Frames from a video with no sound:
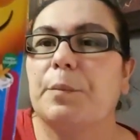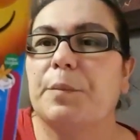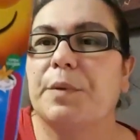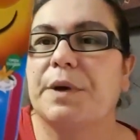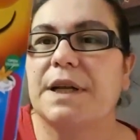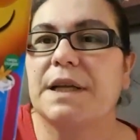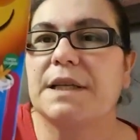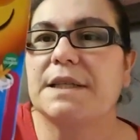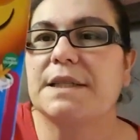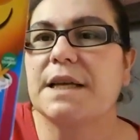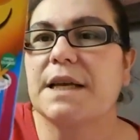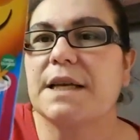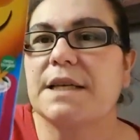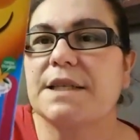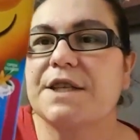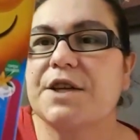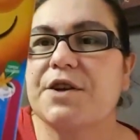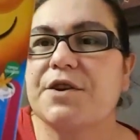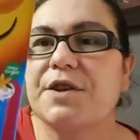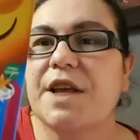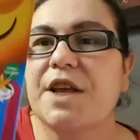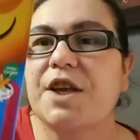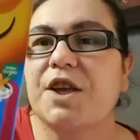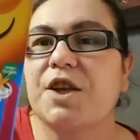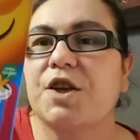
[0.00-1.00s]
but it says
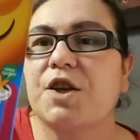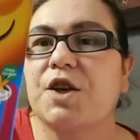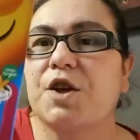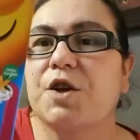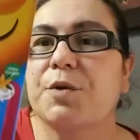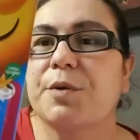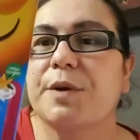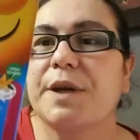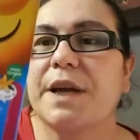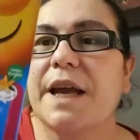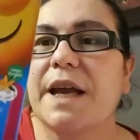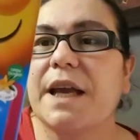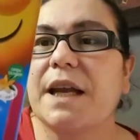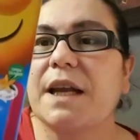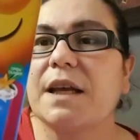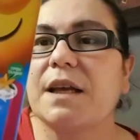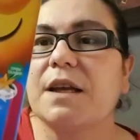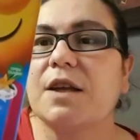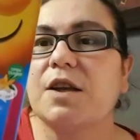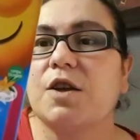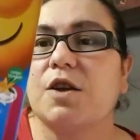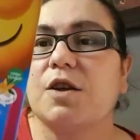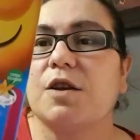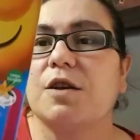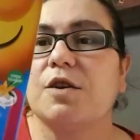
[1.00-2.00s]
here that you create
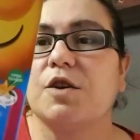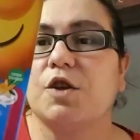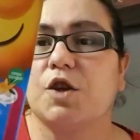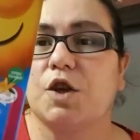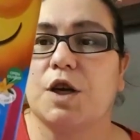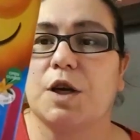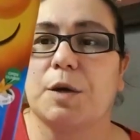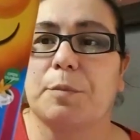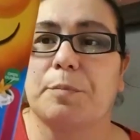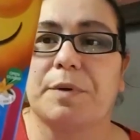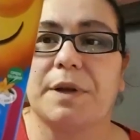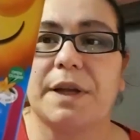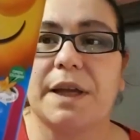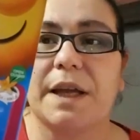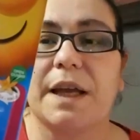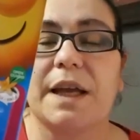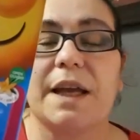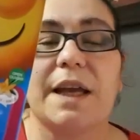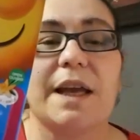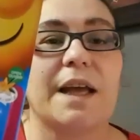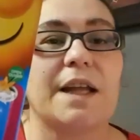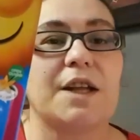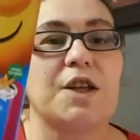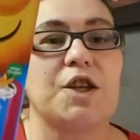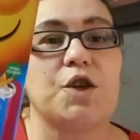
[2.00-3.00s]
it, you can
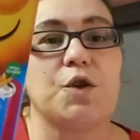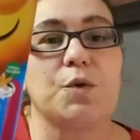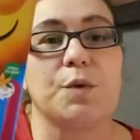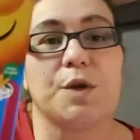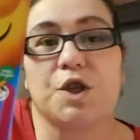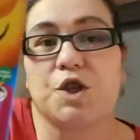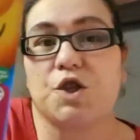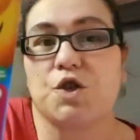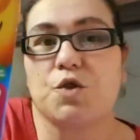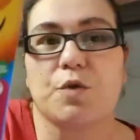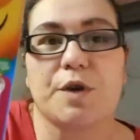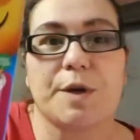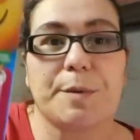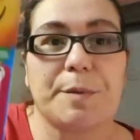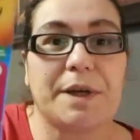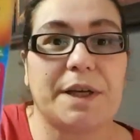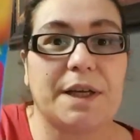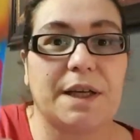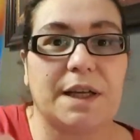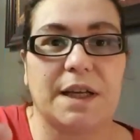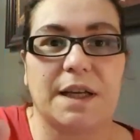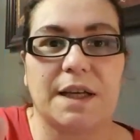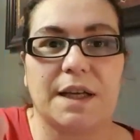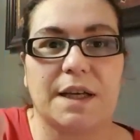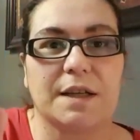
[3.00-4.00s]
play, and you enjoy
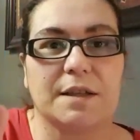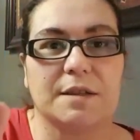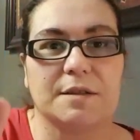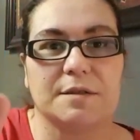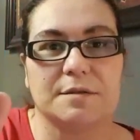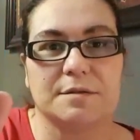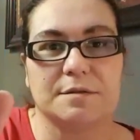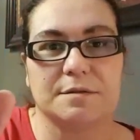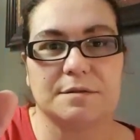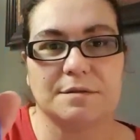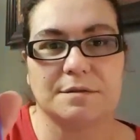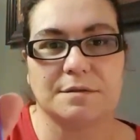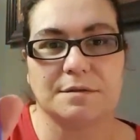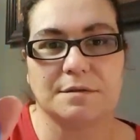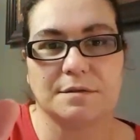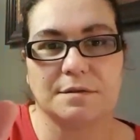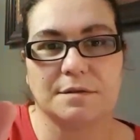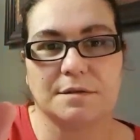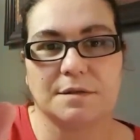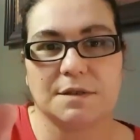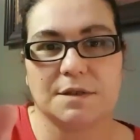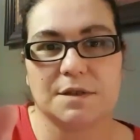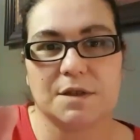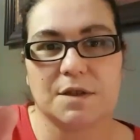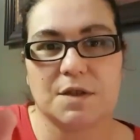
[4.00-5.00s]
eating it.
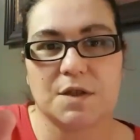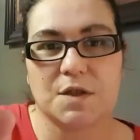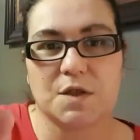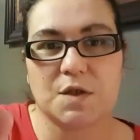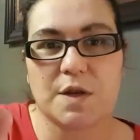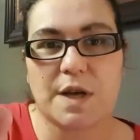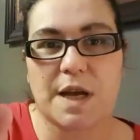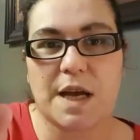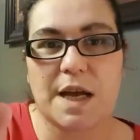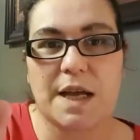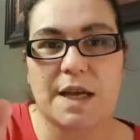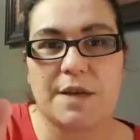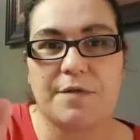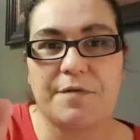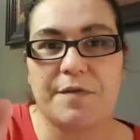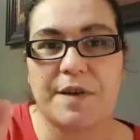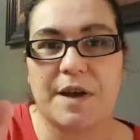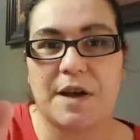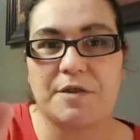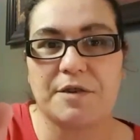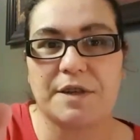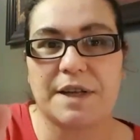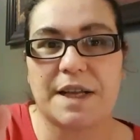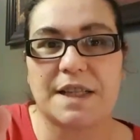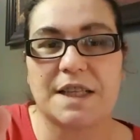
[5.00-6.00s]
So I
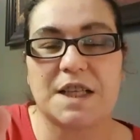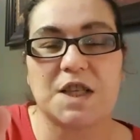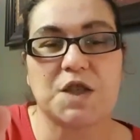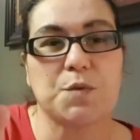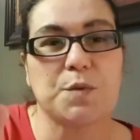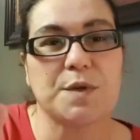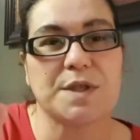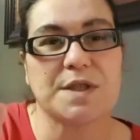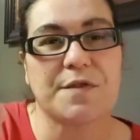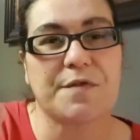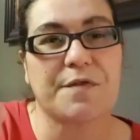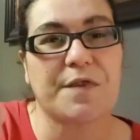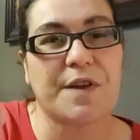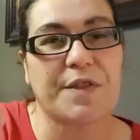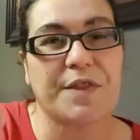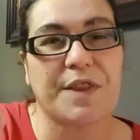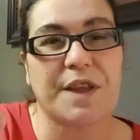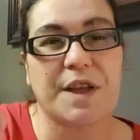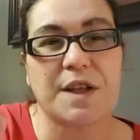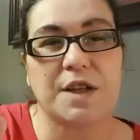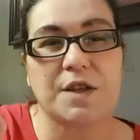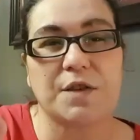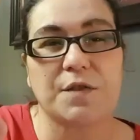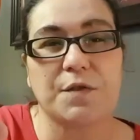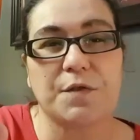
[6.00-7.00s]
found that this was a fun
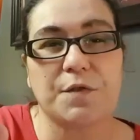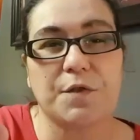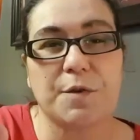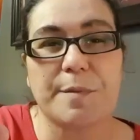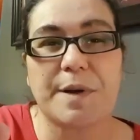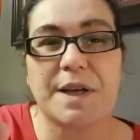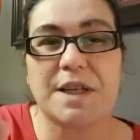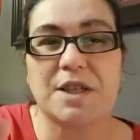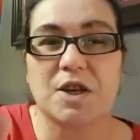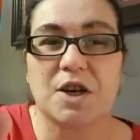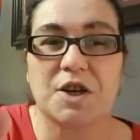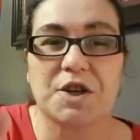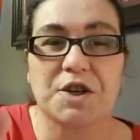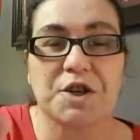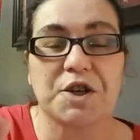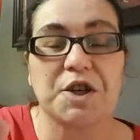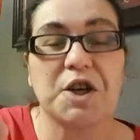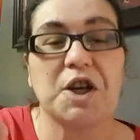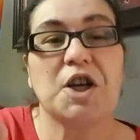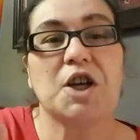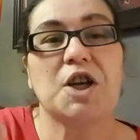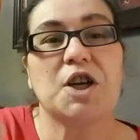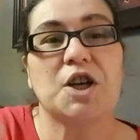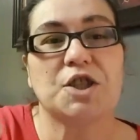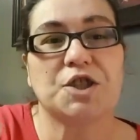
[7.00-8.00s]
thing for my
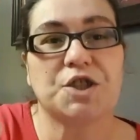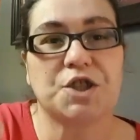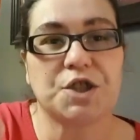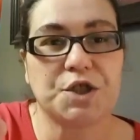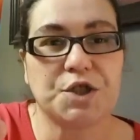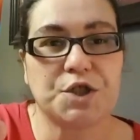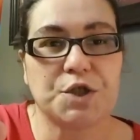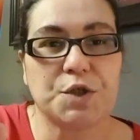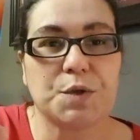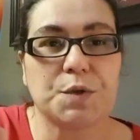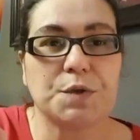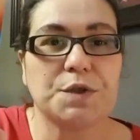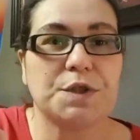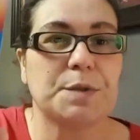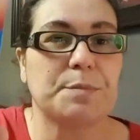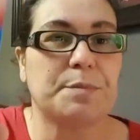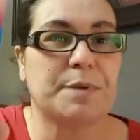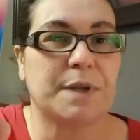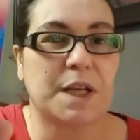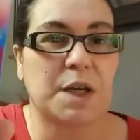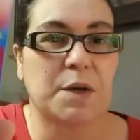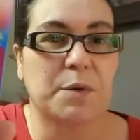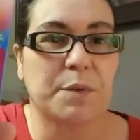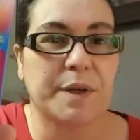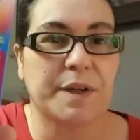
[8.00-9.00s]
daughter to do, to
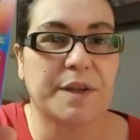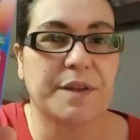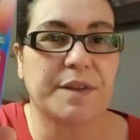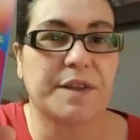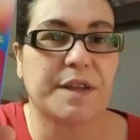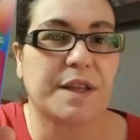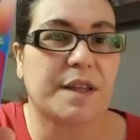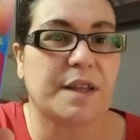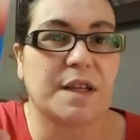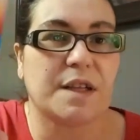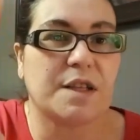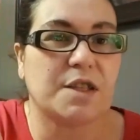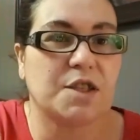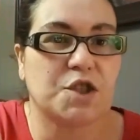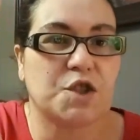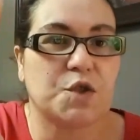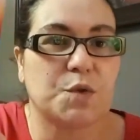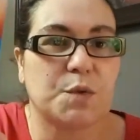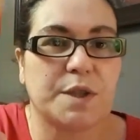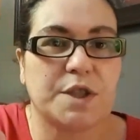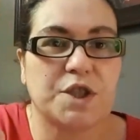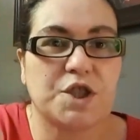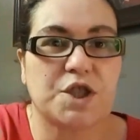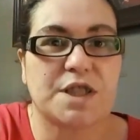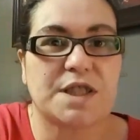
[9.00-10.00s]
play with, and then
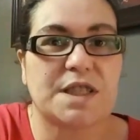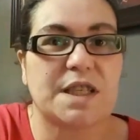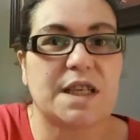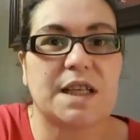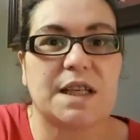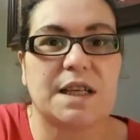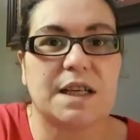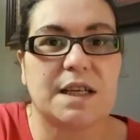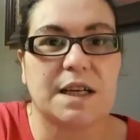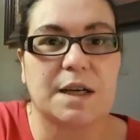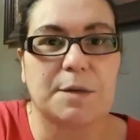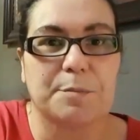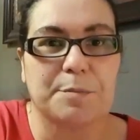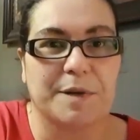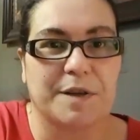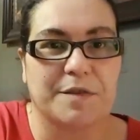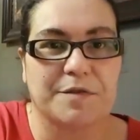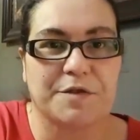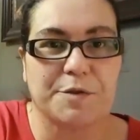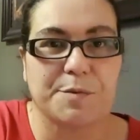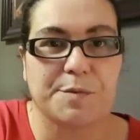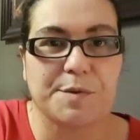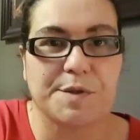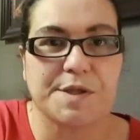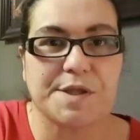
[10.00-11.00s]
to just eat it up
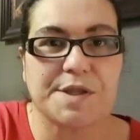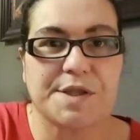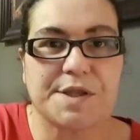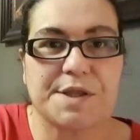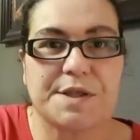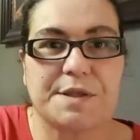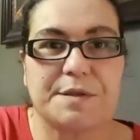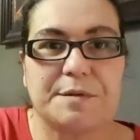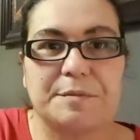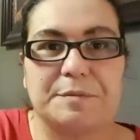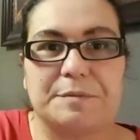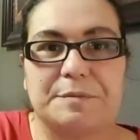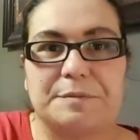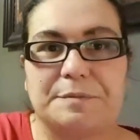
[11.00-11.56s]
afterwards.